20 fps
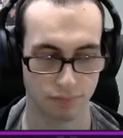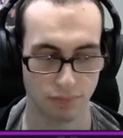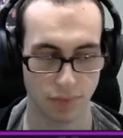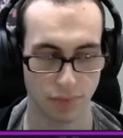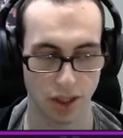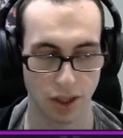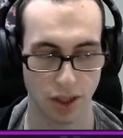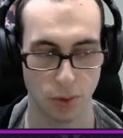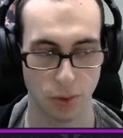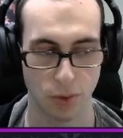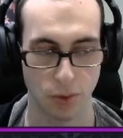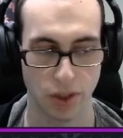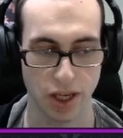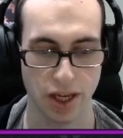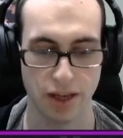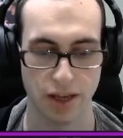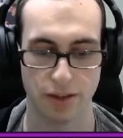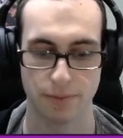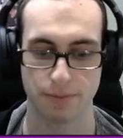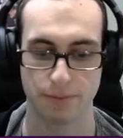
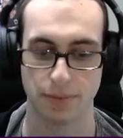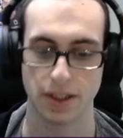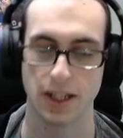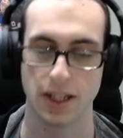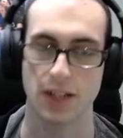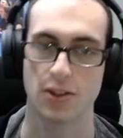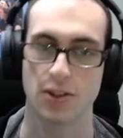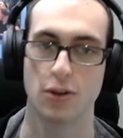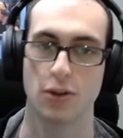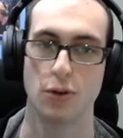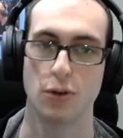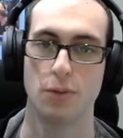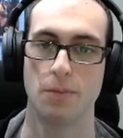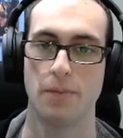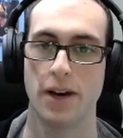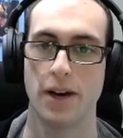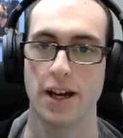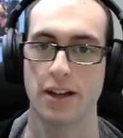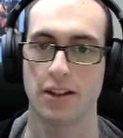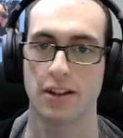Okay, let's go
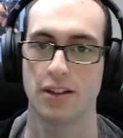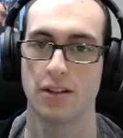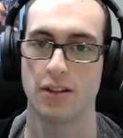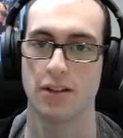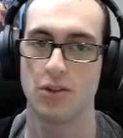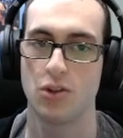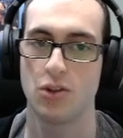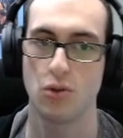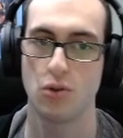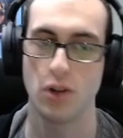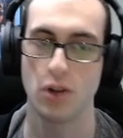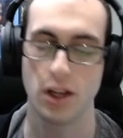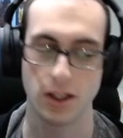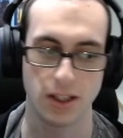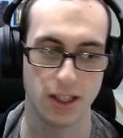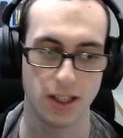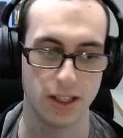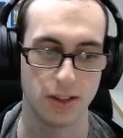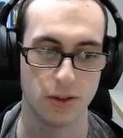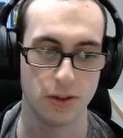back straight
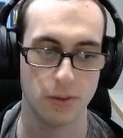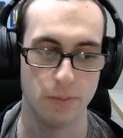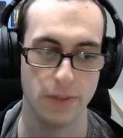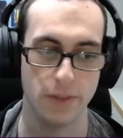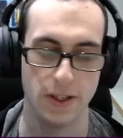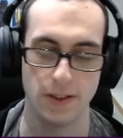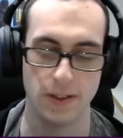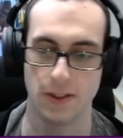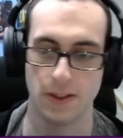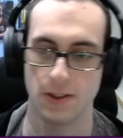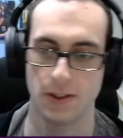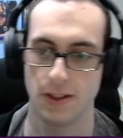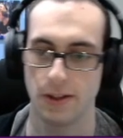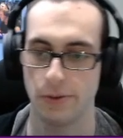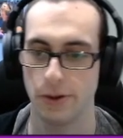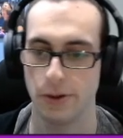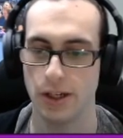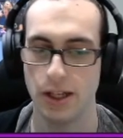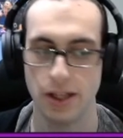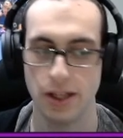into business.
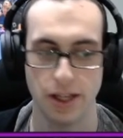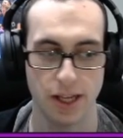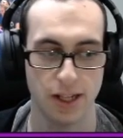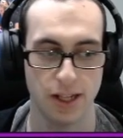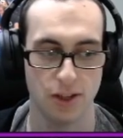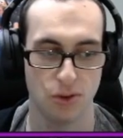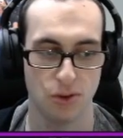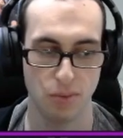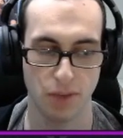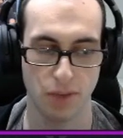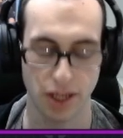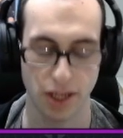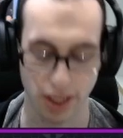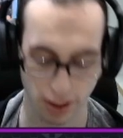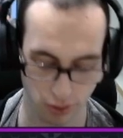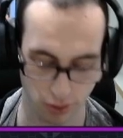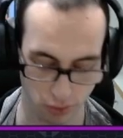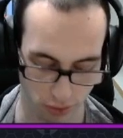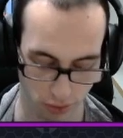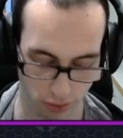Now, in this replay, I
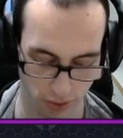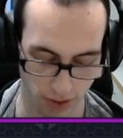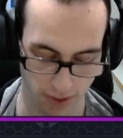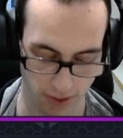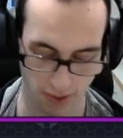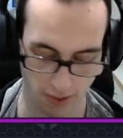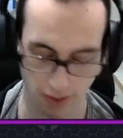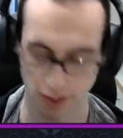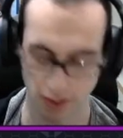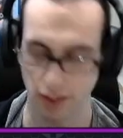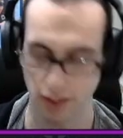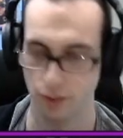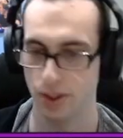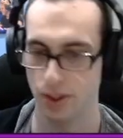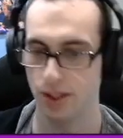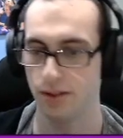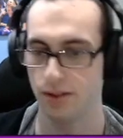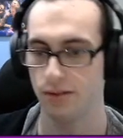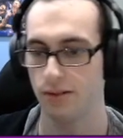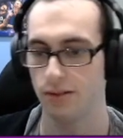do not instantly
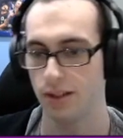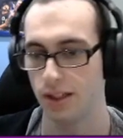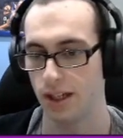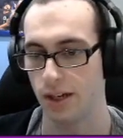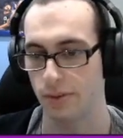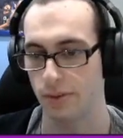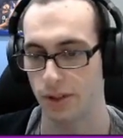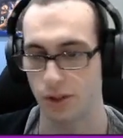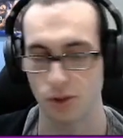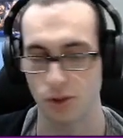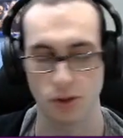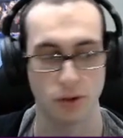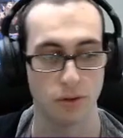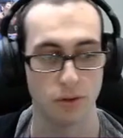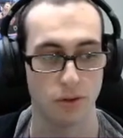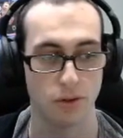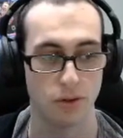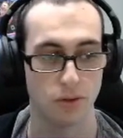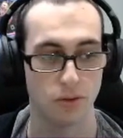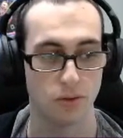win. I'm going to show
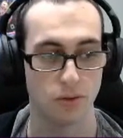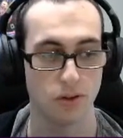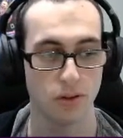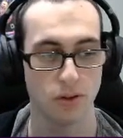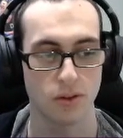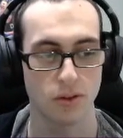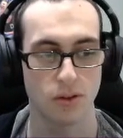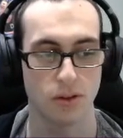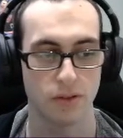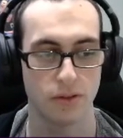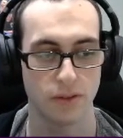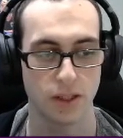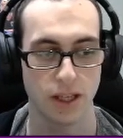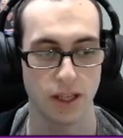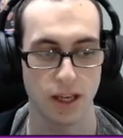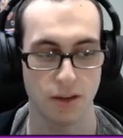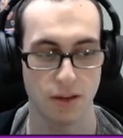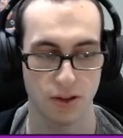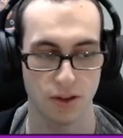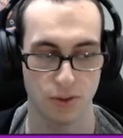you not all of the
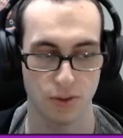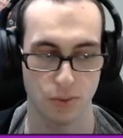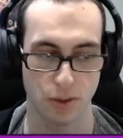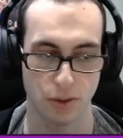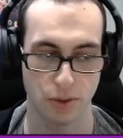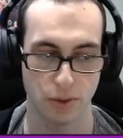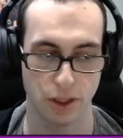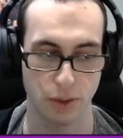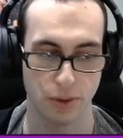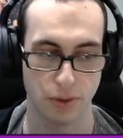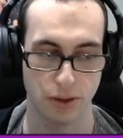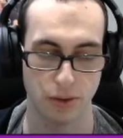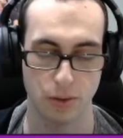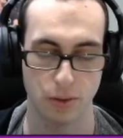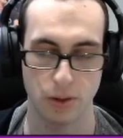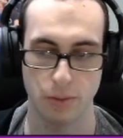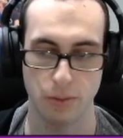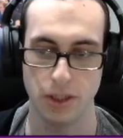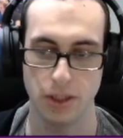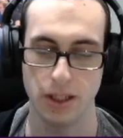game, because we already went through
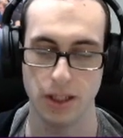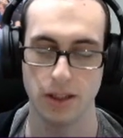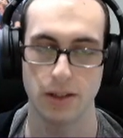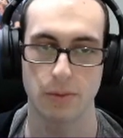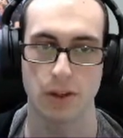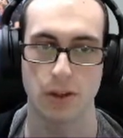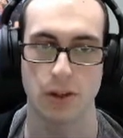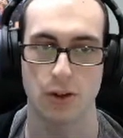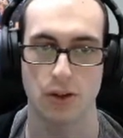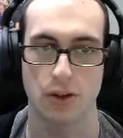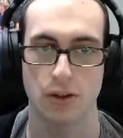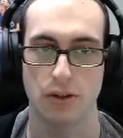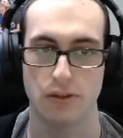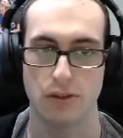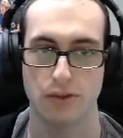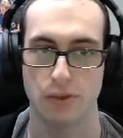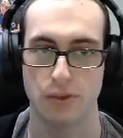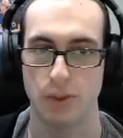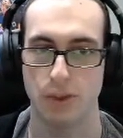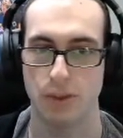the build. I'm going to show you
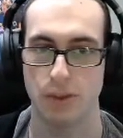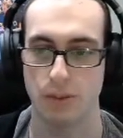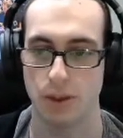from when my